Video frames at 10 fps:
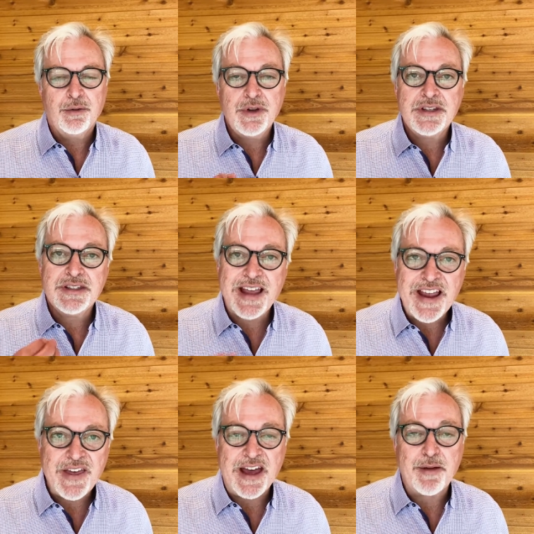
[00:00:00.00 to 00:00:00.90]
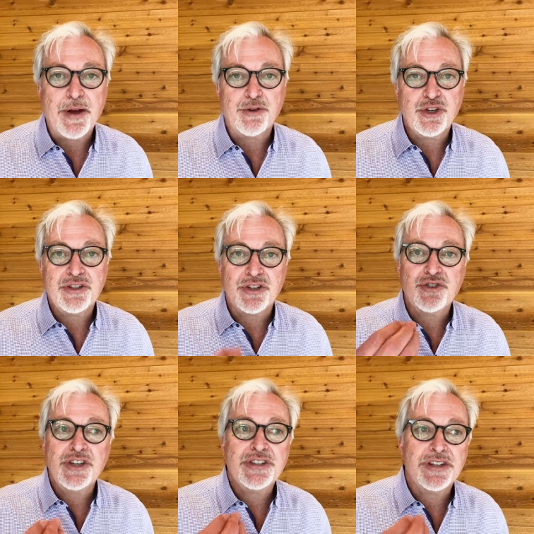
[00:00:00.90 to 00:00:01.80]
We say that about Jesus.
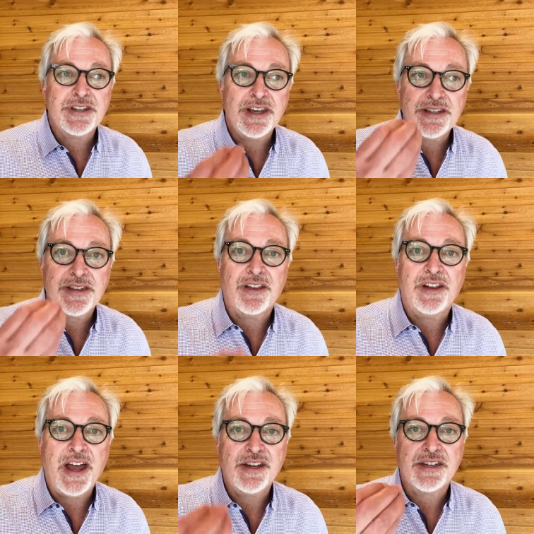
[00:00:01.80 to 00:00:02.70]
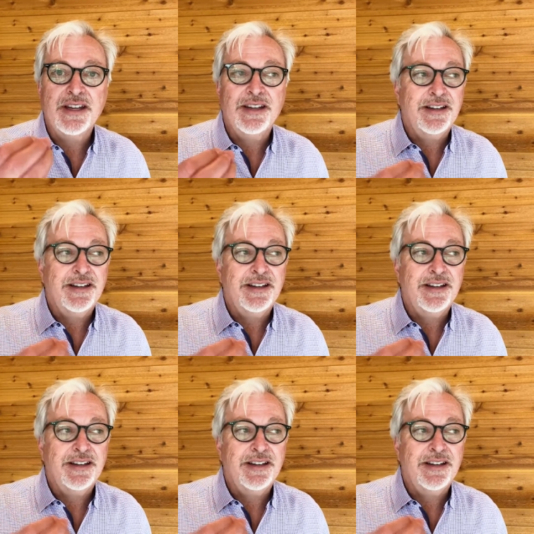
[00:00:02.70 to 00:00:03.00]
Jesus is the light,